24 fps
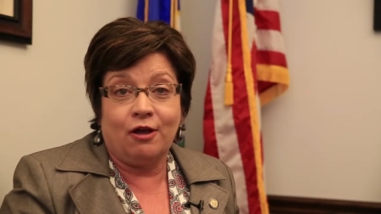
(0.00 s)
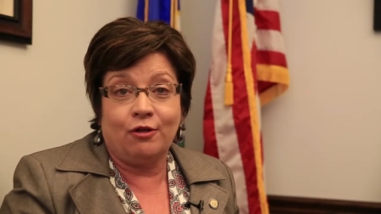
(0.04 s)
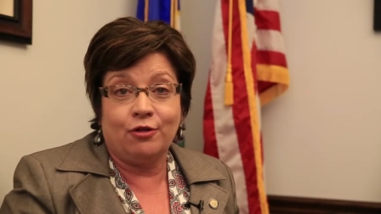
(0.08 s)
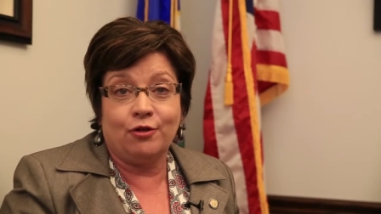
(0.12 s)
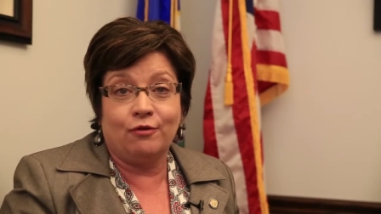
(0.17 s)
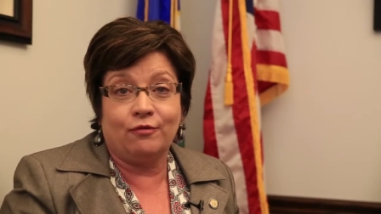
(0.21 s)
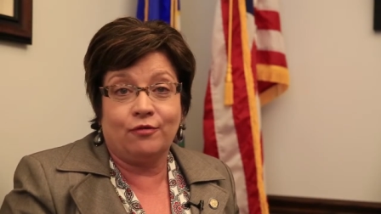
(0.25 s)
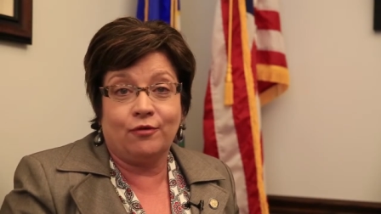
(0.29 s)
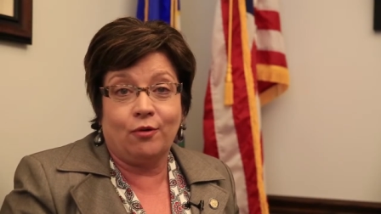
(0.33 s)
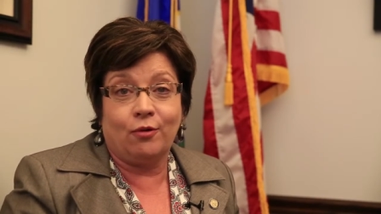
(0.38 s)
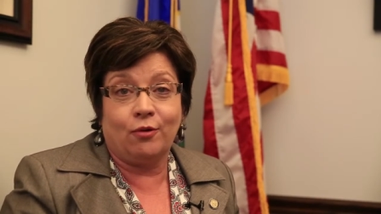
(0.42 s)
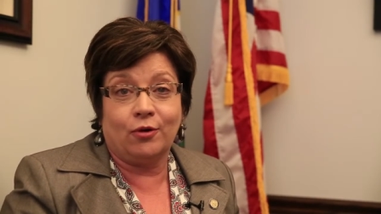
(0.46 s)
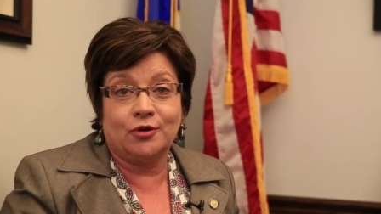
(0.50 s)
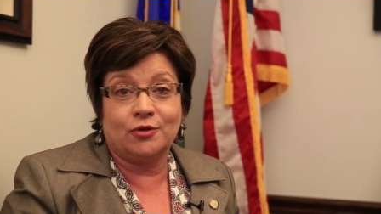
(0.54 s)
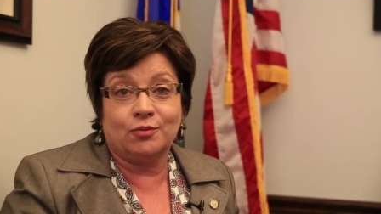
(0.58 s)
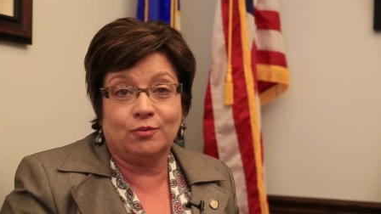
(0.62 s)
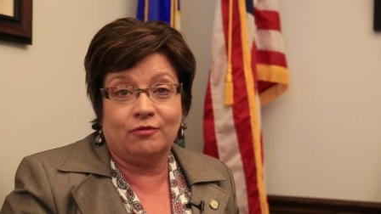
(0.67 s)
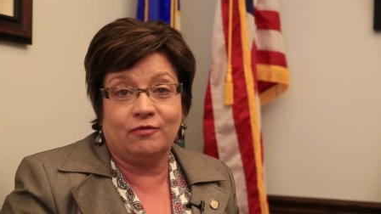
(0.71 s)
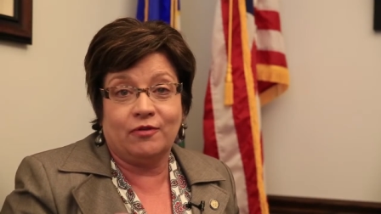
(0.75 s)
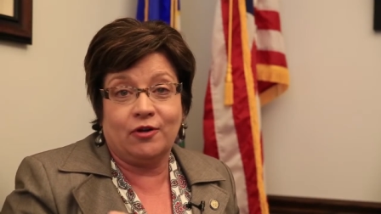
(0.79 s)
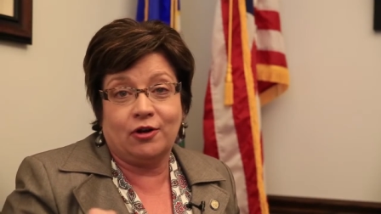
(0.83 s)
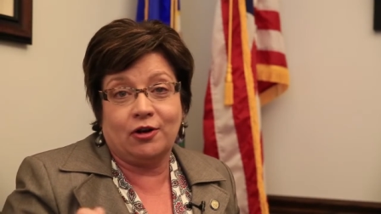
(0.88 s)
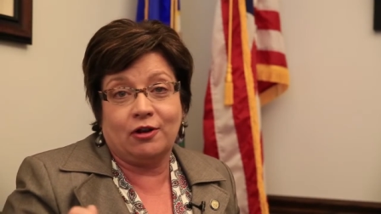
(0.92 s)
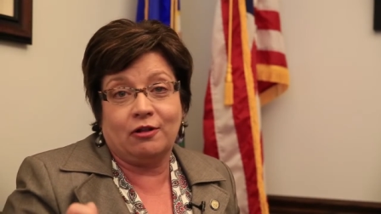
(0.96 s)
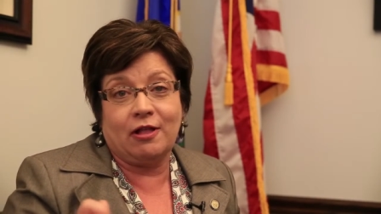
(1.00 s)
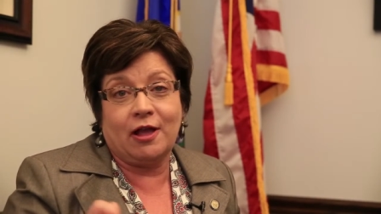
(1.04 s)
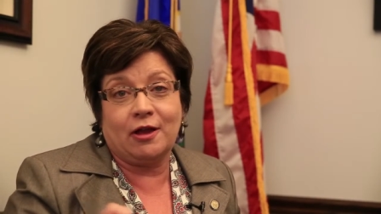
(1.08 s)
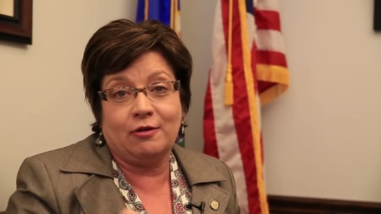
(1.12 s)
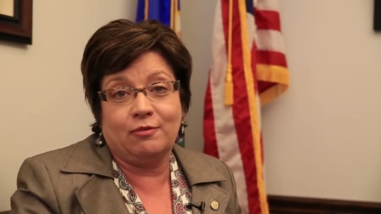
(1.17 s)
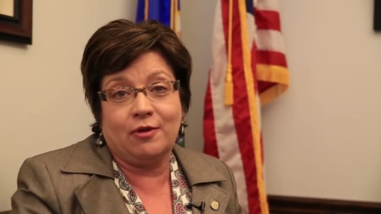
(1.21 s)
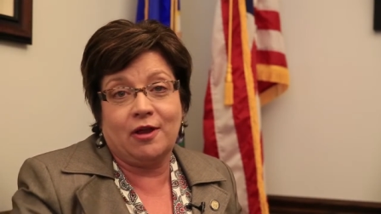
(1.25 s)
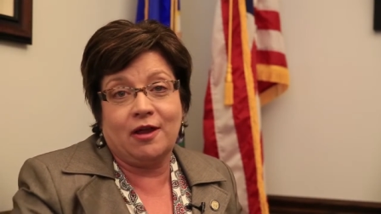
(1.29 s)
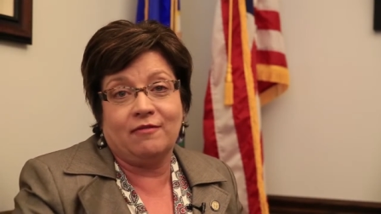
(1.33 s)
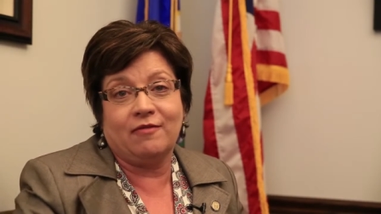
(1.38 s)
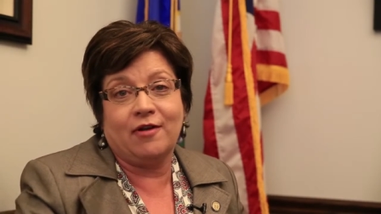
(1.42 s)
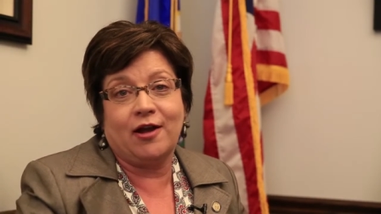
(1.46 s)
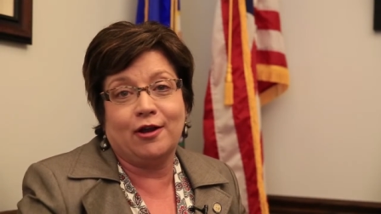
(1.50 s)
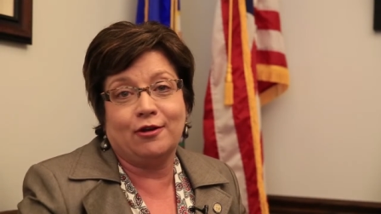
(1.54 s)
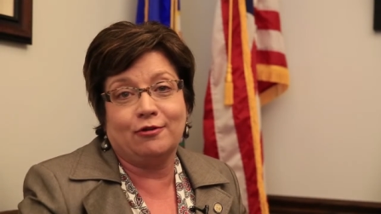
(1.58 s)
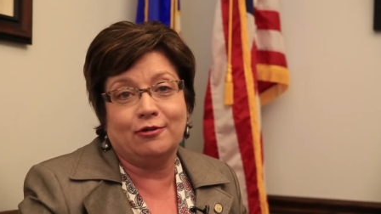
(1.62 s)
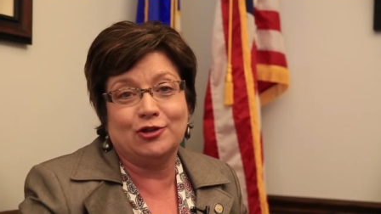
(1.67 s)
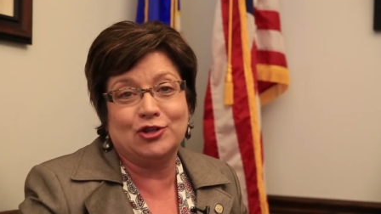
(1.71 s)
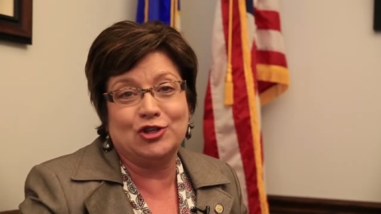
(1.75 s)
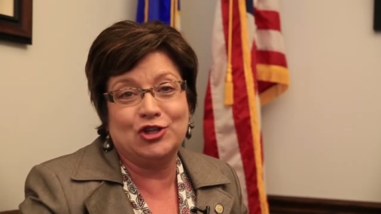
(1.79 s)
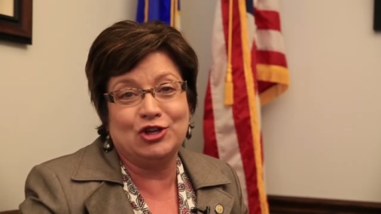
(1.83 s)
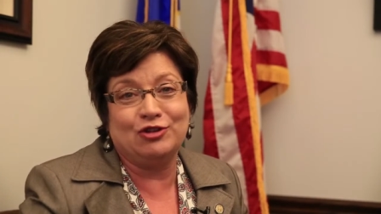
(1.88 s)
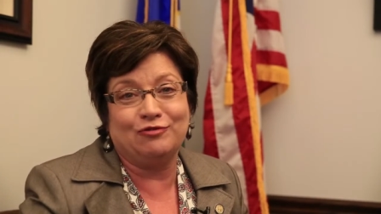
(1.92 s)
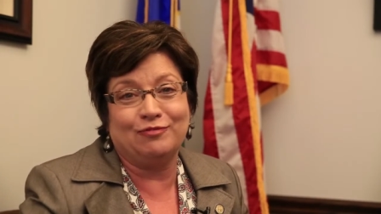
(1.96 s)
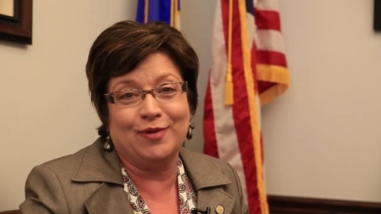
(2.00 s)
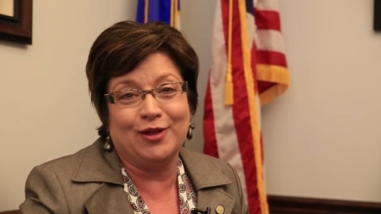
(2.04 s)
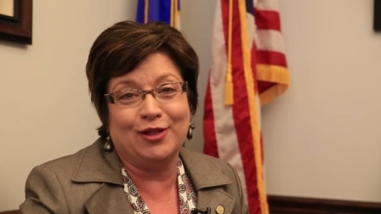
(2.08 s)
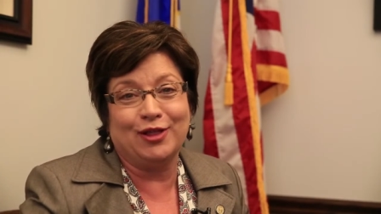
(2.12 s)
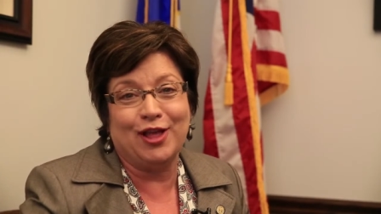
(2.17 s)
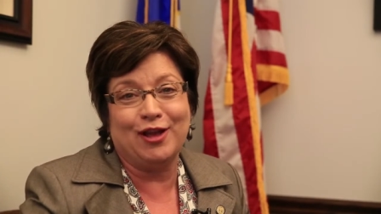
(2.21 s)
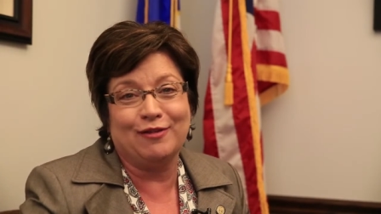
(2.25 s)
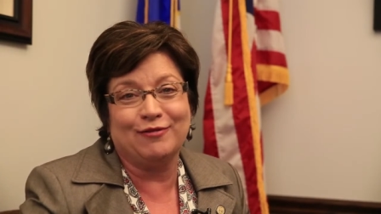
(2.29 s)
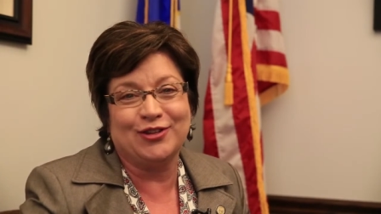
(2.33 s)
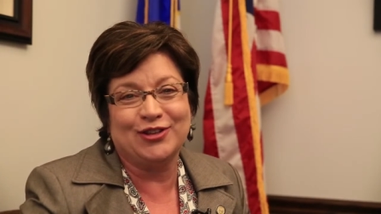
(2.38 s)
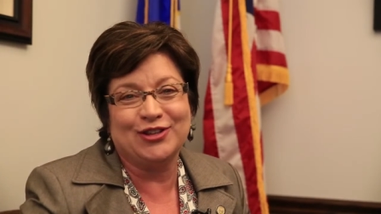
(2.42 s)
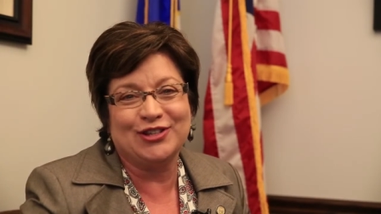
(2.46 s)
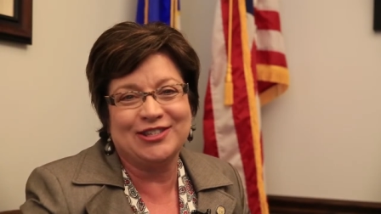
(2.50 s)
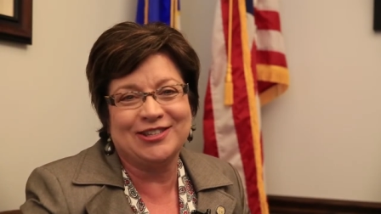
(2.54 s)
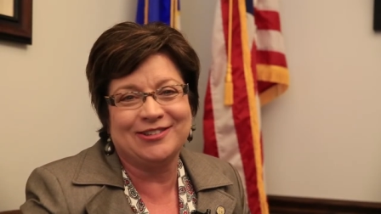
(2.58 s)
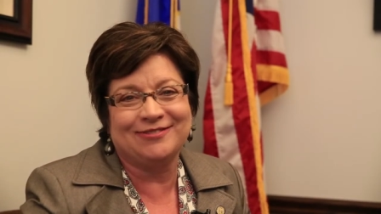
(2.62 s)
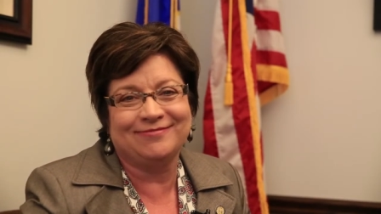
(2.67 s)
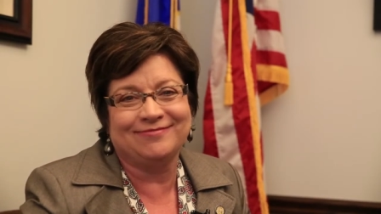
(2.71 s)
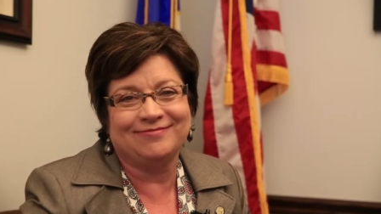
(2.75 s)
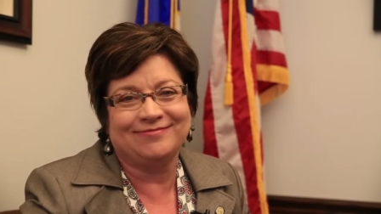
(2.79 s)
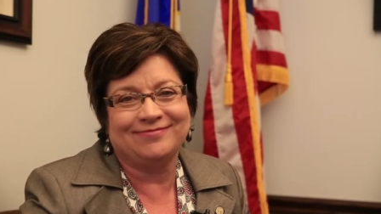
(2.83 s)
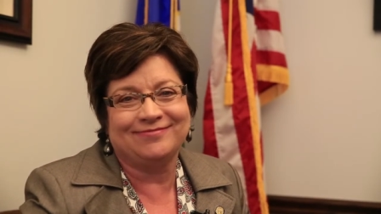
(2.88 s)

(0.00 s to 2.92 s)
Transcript: although, of course, we're very glad we have higher achievement levels.